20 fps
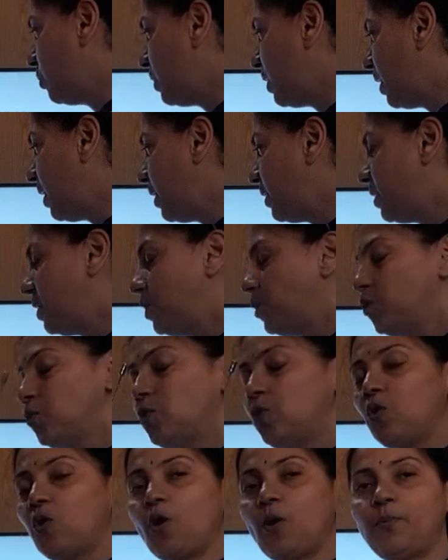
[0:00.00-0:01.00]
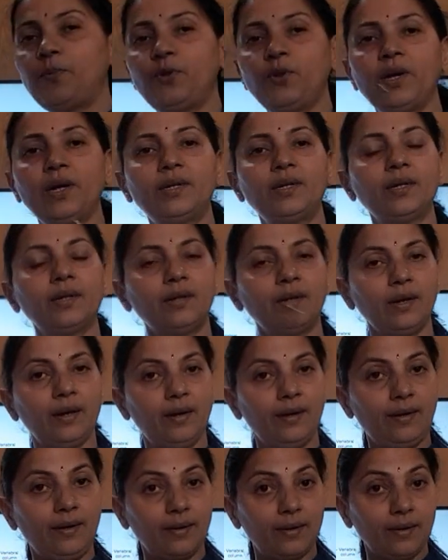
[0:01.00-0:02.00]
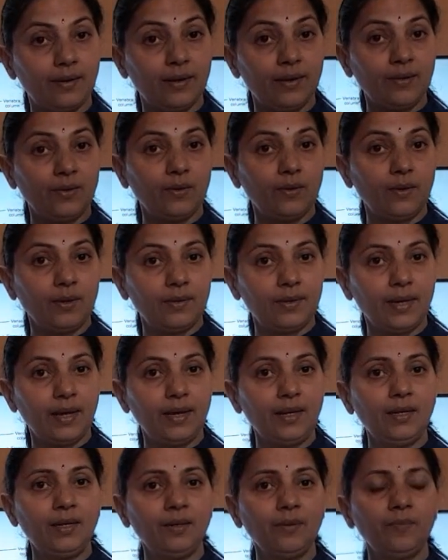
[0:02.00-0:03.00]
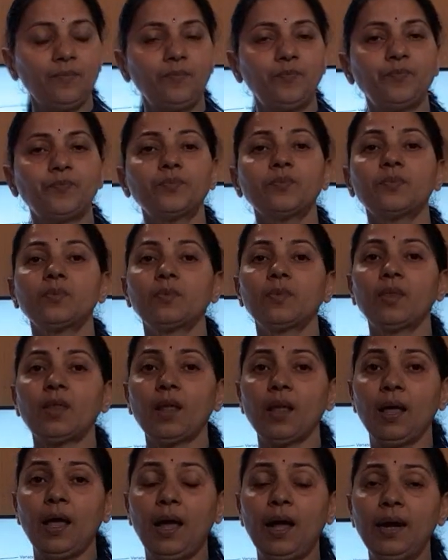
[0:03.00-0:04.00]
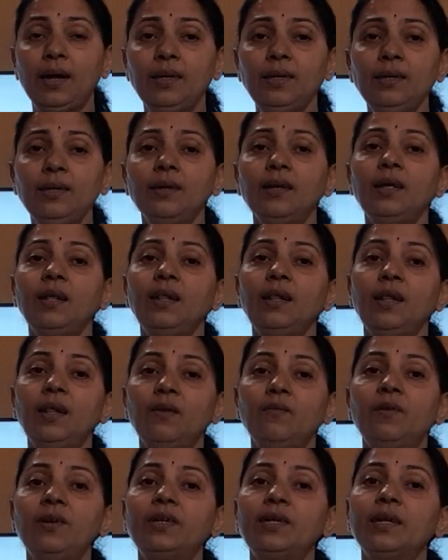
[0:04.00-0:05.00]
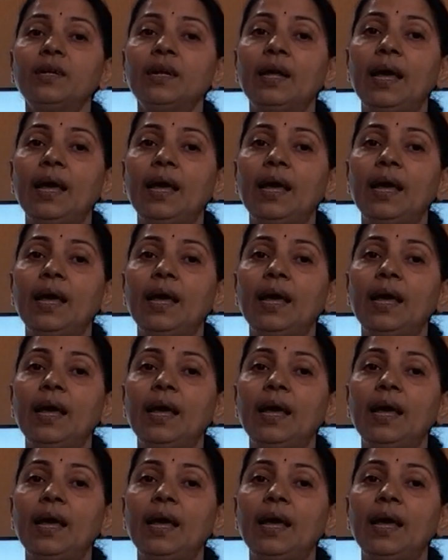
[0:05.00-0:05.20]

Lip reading: be related to obturator internus on the side and levator